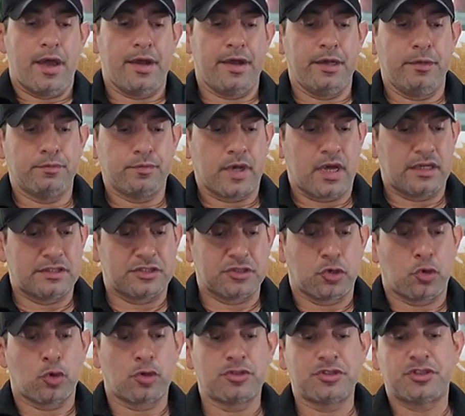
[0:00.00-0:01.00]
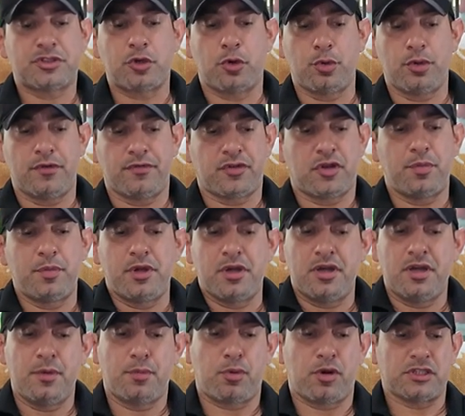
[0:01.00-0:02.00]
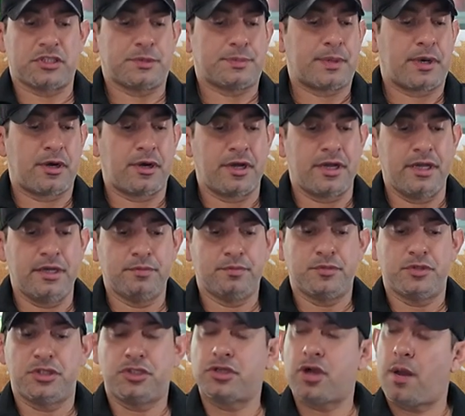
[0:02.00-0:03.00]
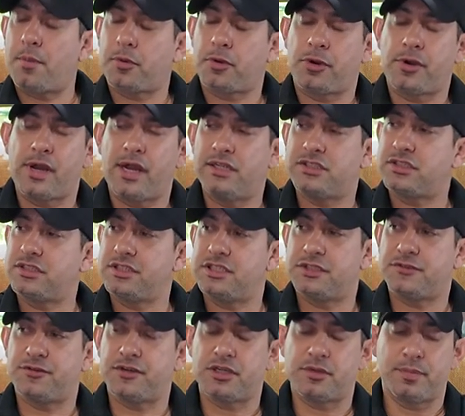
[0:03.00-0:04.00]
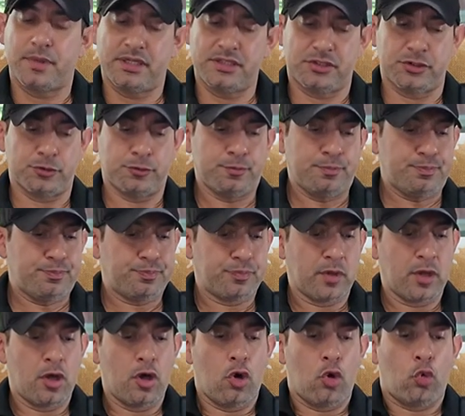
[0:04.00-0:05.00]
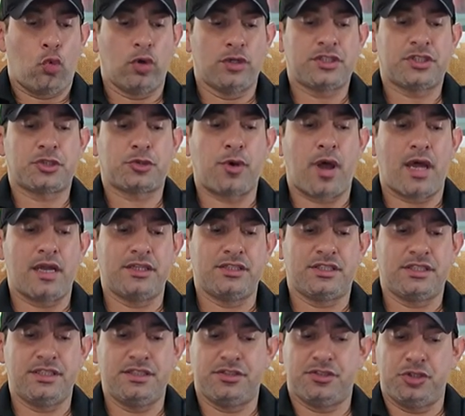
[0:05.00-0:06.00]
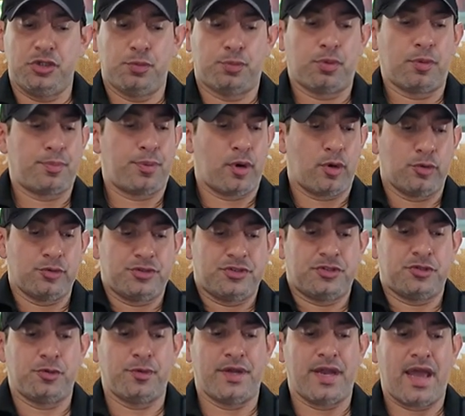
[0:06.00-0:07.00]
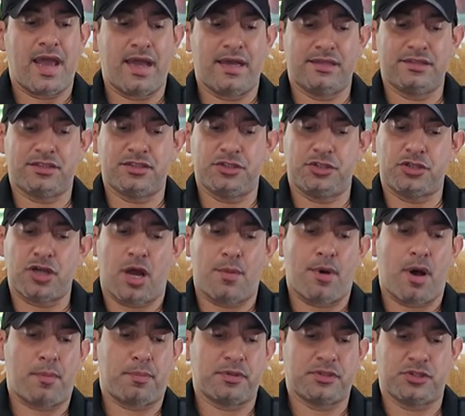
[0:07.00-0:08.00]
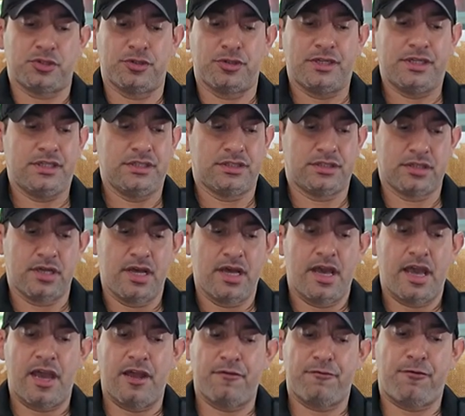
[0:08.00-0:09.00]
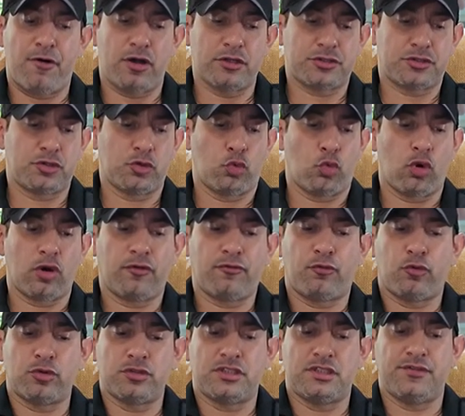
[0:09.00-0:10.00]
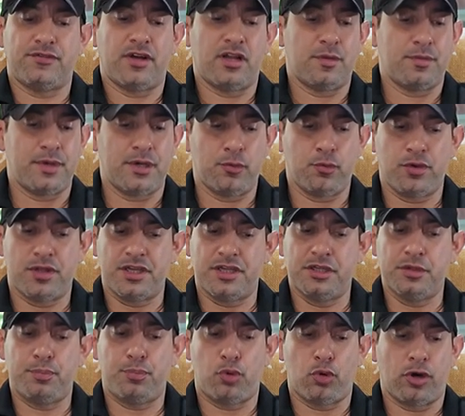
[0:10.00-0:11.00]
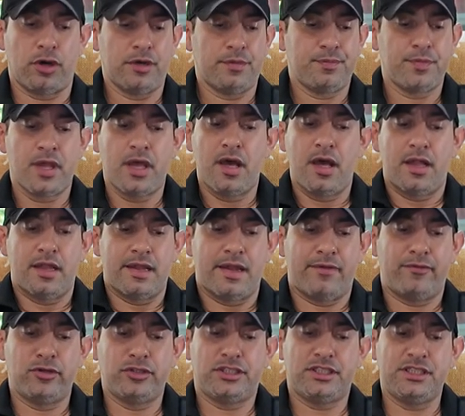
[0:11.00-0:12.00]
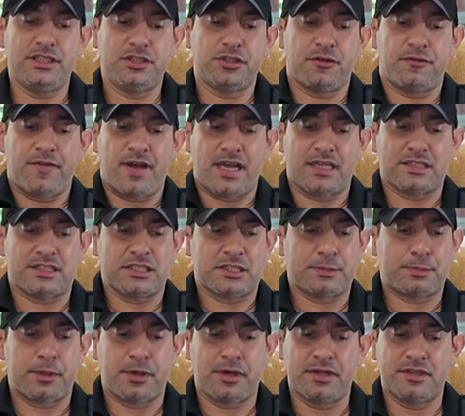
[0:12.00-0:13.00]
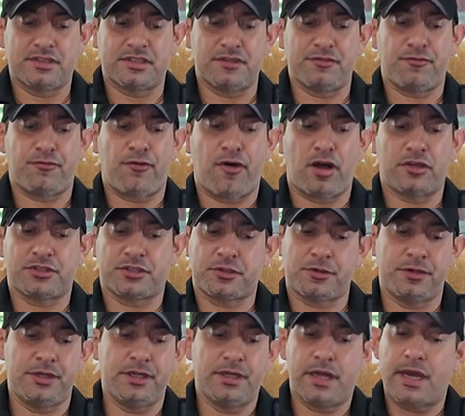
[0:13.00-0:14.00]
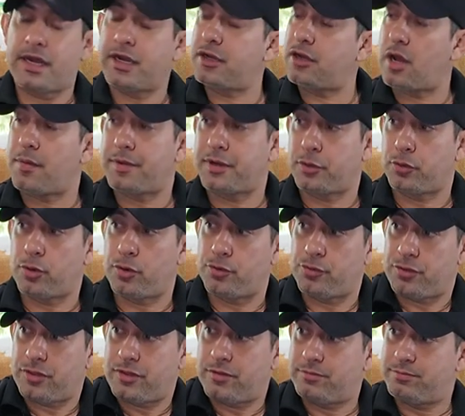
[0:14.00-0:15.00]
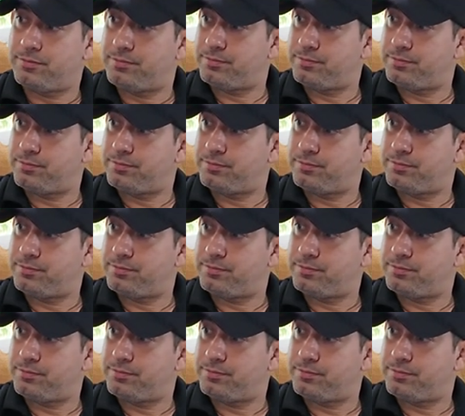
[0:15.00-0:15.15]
Eddie, as a cornerstone of community prosperity, job creation is fundamental. What strategies do you propose to enhance job opportunities and foster workforce development within the port, leveraging your vast experience in fostering economic growth?